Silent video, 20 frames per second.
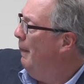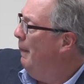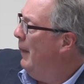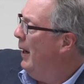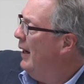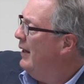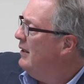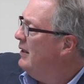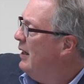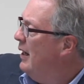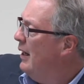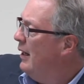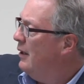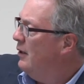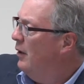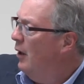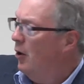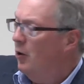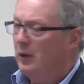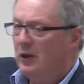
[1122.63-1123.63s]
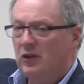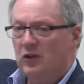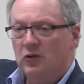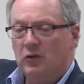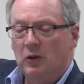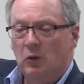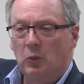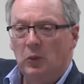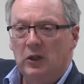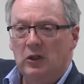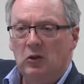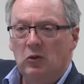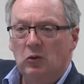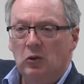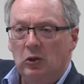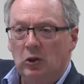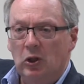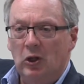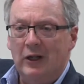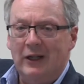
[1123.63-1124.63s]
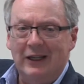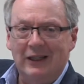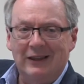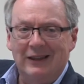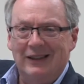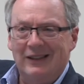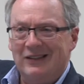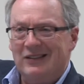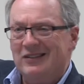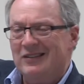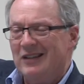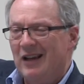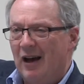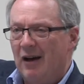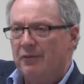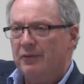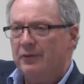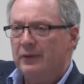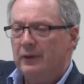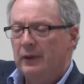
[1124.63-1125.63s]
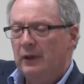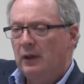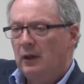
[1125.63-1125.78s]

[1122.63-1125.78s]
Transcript: My take, though, is that when you look at this stuff,